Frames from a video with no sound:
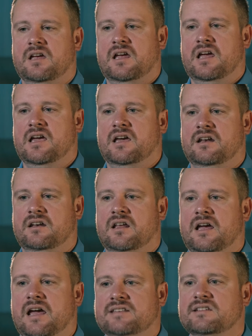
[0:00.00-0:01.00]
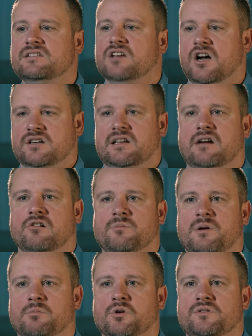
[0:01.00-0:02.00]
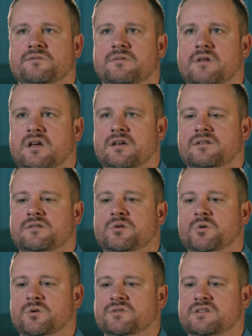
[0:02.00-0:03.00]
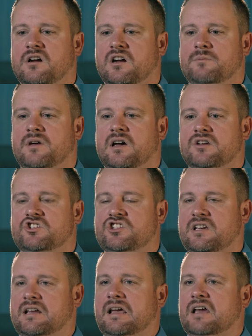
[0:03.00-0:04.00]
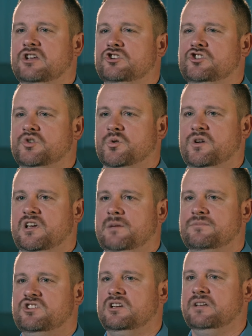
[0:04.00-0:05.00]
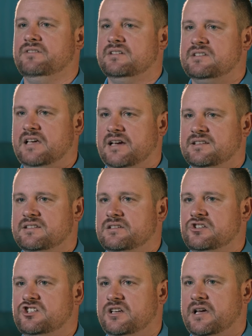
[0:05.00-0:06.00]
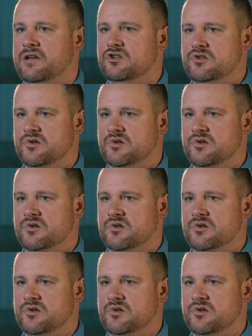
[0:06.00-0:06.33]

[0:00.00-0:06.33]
And as he talked, I remembered uh, who he was talking about. She had had a dream. She lived in Texas, and she had had a